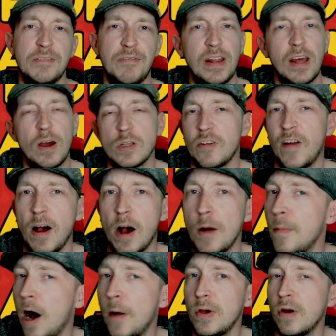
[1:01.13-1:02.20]
videos are out,
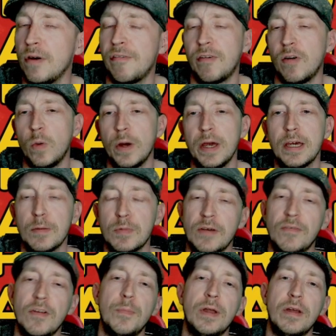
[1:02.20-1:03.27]
I'll be off for a week. I'm just
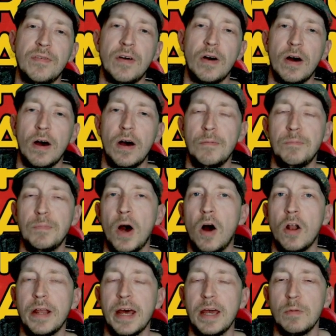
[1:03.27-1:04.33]
having a bit of a
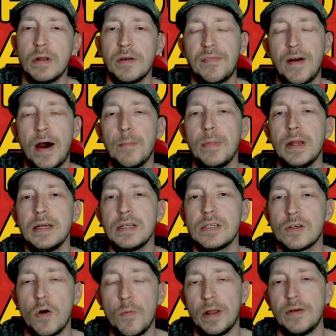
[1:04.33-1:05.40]
holiday with the family,
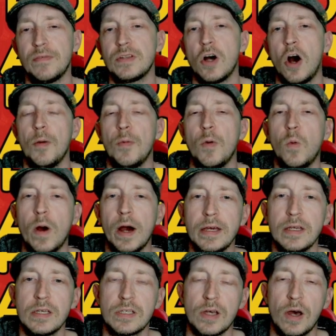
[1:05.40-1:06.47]
so a bit of time away.
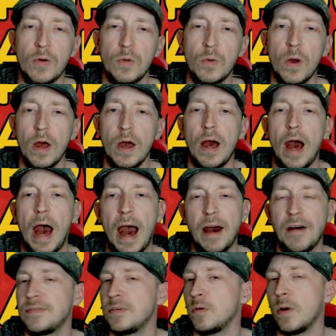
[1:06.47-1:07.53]
So
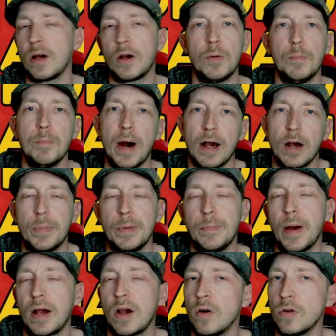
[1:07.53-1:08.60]
after when I come back, I'll be
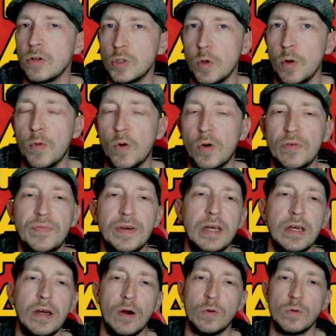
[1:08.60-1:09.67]
back on doing more
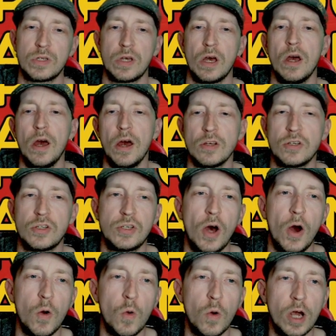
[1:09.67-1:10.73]
videos.
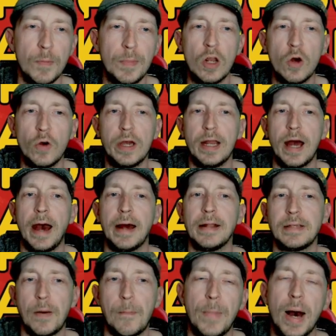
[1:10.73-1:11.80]
So we're going to be looking at
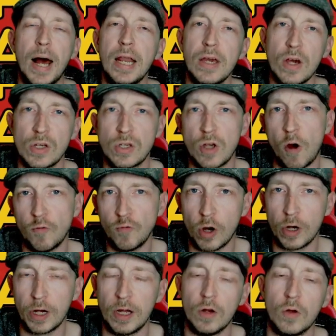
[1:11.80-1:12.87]
the Malleus
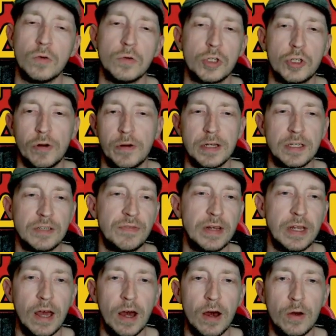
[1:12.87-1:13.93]
rocket launcher in this
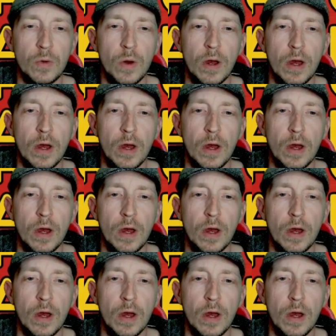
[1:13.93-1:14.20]
video.